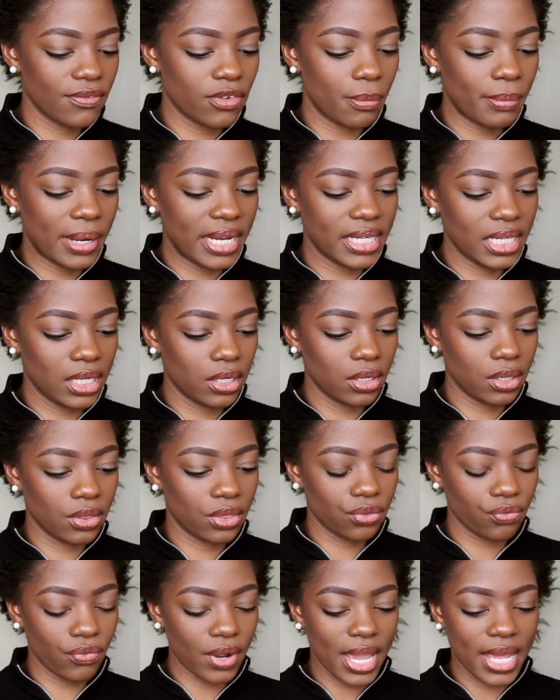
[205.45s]
I've got my needle
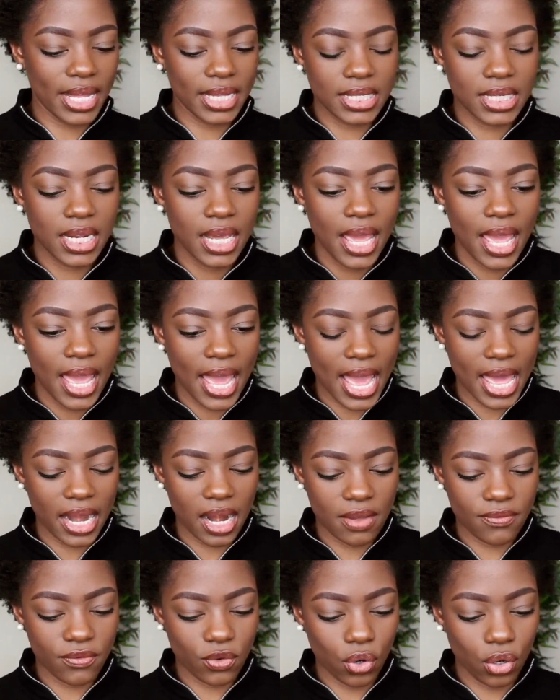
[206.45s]
and thread,
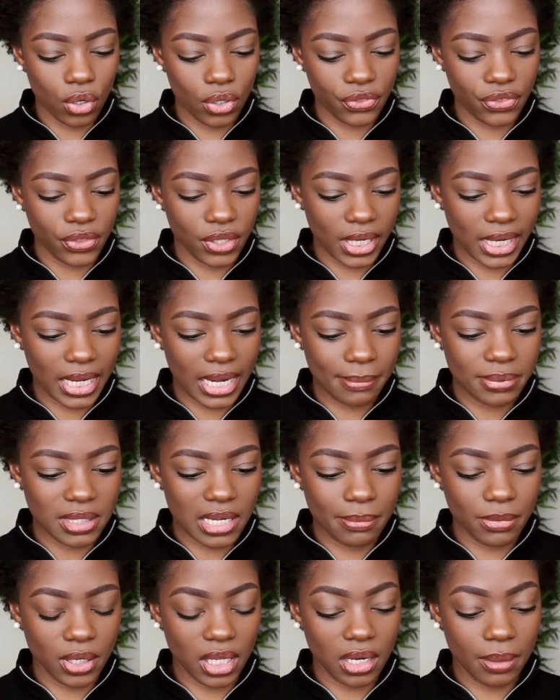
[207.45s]
and I've got the clips
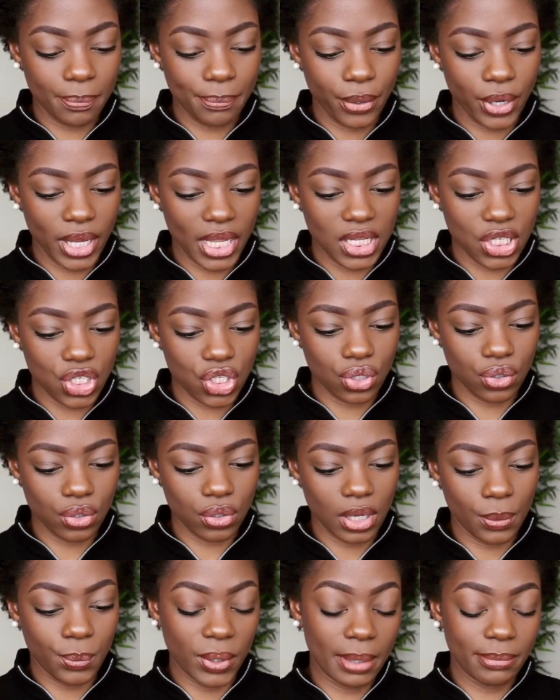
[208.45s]
that I'm going to put
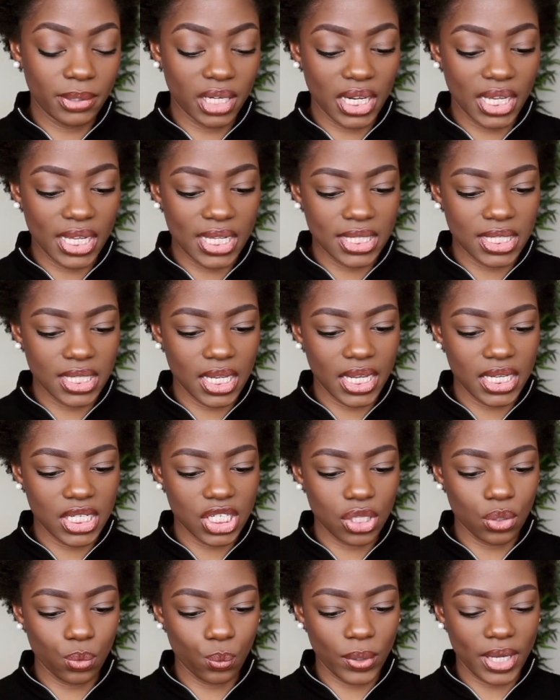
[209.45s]
into what I'm going to insert
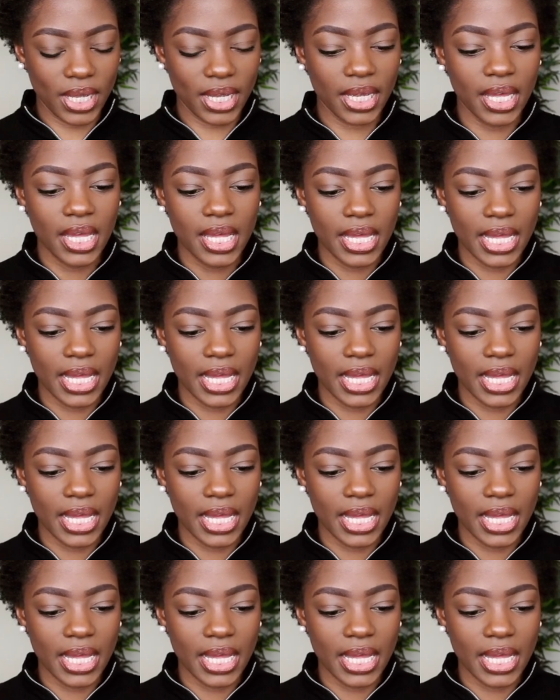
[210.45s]
into the wig,